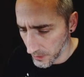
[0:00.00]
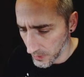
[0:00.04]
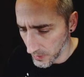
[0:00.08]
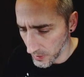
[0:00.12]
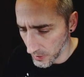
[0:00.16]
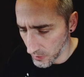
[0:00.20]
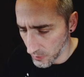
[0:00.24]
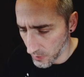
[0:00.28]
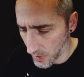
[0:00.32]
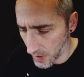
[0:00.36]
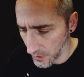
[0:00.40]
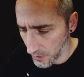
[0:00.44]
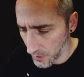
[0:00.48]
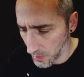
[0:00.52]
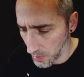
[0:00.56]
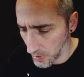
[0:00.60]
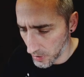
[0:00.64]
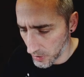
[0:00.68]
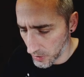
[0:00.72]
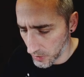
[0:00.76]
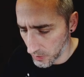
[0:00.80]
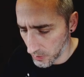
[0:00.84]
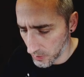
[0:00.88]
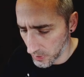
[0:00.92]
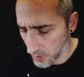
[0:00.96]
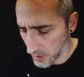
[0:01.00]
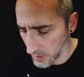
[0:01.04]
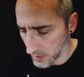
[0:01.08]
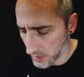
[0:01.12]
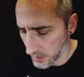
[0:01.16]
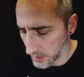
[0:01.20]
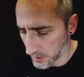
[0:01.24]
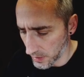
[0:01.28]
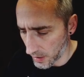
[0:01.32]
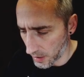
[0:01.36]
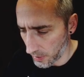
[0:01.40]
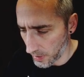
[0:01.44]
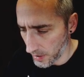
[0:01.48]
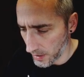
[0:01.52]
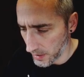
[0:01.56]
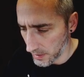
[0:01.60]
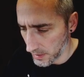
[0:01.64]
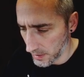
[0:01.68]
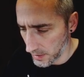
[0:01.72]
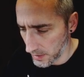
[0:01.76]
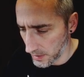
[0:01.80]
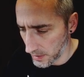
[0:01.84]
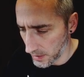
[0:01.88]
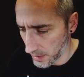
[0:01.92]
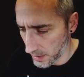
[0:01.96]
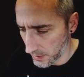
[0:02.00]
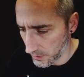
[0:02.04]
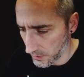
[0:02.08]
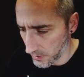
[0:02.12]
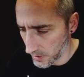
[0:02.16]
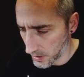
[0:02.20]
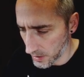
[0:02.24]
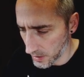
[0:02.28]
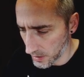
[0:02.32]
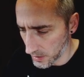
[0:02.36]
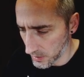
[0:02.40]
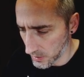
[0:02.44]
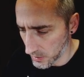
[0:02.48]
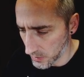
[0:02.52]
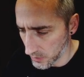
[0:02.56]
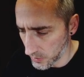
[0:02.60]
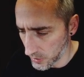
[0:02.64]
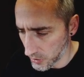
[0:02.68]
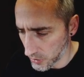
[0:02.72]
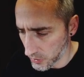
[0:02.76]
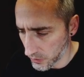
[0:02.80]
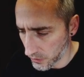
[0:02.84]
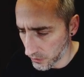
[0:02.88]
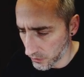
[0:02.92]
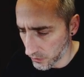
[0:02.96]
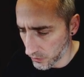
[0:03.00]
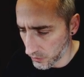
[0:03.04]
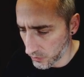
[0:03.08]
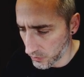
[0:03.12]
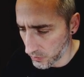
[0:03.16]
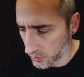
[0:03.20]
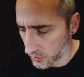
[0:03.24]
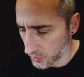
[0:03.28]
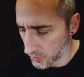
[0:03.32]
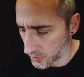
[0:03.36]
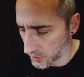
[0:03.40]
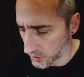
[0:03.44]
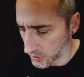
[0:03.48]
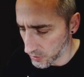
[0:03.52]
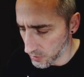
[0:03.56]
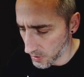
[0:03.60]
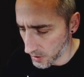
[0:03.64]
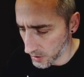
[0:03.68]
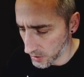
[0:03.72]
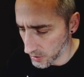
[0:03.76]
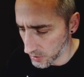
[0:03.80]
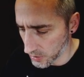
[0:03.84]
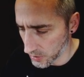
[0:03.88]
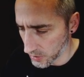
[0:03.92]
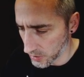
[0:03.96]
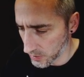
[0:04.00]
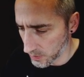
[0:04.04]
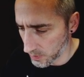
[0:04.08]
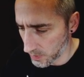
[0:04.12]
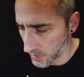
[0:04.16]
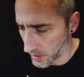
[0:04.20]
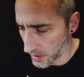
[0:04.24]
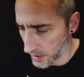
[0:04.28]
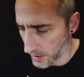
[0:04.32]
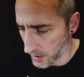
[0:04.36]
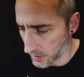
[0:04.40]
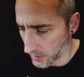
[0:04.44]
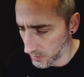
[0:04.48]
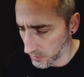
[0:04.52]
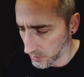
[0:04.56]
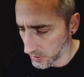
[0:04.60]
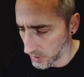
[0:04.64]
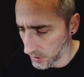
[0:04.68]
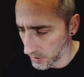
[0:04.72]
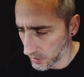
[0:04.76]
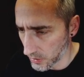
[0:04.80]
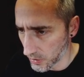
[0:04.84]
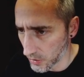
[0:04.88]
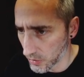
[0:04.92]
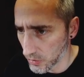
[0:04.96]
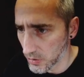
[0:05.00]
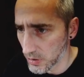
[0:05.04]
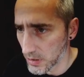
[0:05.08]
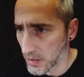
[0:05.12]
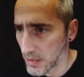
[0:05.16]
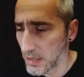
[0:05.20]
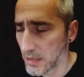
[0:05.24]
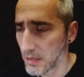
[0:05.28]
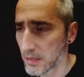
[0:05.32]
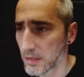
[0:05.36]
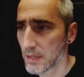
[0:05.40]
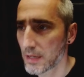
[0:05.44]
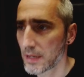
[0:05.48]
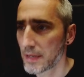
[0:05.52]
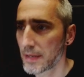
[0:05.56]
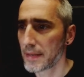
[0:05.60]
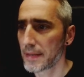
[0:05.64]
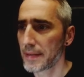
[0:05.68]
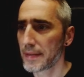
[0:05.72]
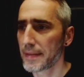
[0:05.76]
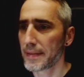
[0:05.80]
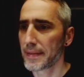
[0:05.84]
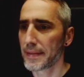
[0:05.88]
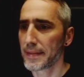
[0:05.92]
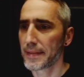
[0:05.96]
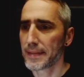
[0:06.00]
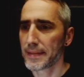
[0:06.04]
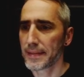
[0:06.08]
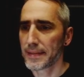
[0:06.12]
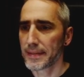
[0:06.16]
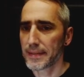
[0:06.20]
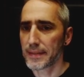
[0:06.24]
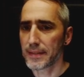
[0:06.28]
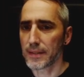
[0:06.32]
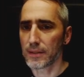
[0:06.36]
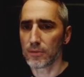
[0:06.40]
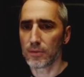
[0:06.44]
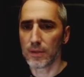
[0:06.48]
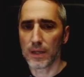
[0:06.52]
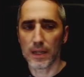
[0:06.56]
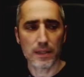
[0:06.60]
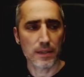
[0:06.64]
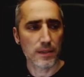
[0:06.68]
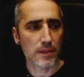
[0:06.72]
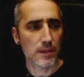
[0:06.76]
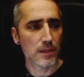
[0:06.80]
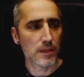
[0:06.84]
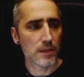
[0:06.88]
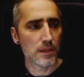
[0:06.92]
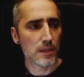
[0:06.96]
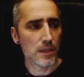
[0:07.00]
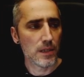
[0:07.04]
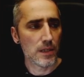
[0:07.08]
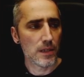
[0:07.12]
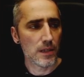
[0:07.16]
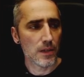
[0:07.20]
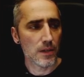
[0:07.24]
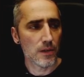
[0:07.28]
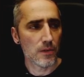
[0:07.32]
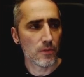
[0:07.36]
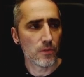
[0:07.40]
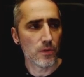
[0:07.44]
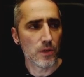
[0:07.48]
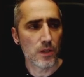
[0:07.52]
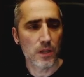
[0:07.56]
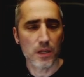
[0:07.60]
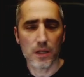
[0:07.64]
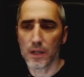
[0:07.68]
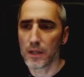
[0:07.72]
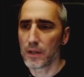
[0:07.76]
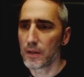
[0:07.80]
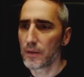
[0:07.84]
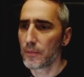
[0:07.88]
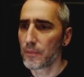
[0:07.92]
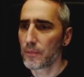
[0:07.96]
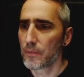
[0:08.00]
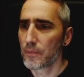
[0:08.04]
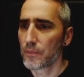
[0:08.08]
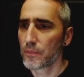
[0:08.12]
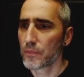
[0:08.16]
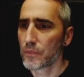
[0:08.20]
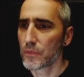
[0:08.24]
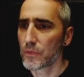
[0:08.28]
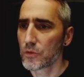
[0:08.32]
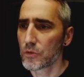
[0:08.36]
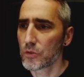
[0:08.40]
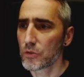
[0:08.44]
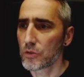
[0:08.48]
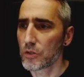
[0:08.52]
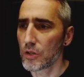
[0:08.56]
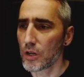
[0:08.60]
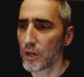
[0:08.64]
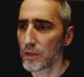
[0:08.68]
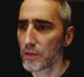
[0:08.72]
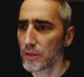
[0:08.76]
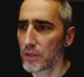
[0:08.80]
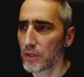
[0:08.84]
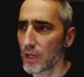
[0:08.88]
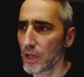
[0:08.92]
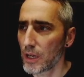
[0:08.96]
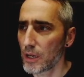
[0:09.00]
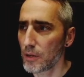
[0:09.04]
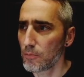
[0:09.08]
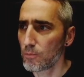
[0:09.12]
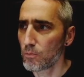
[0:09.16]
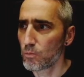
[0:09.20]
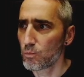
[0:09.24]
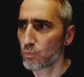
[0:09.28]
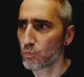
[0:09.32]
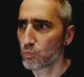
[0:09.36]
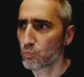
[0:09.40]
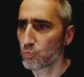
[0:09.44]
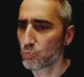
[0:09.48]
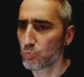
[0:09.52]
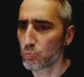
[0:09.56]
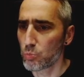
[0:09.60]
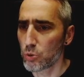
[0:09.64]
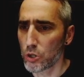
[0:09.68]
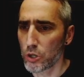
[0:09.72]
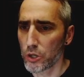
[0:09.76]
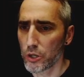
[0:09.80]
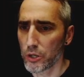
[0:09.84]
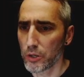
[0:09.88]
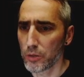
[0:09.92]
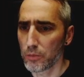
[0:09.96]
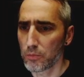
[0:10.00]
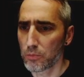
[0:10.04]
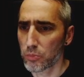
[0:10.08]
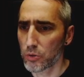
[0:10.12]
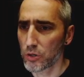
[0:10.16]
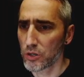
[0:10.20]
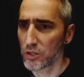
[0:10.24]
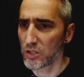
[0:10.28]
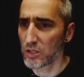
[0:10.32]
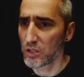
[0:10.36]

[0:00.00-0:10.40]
drivable units directly, and we can switch through the structures by using those keys. So let's see if we can start the game. Pressing